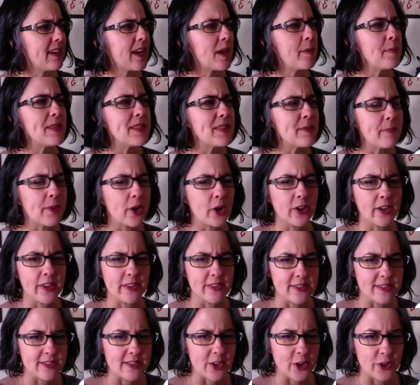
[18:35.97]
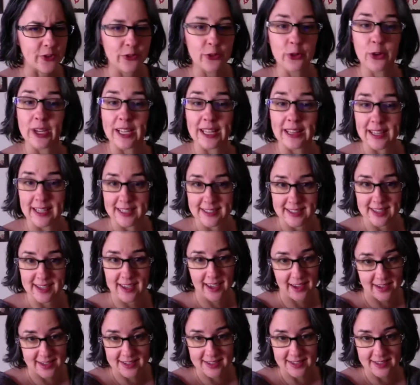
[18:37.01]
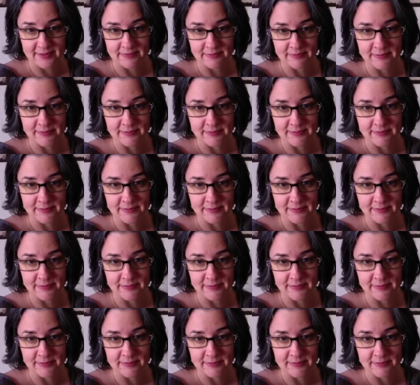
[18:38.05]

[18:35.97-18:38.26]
I'm in the market this year for a Lazy Kate.